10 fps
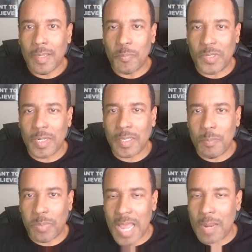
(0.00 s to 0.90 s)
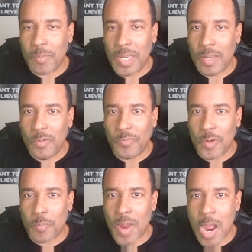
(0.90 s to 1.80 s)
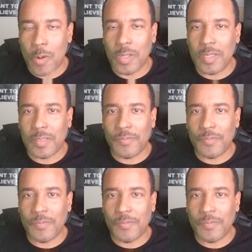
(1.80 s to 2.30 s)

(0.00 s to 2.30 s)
and particularly black men who feel powerless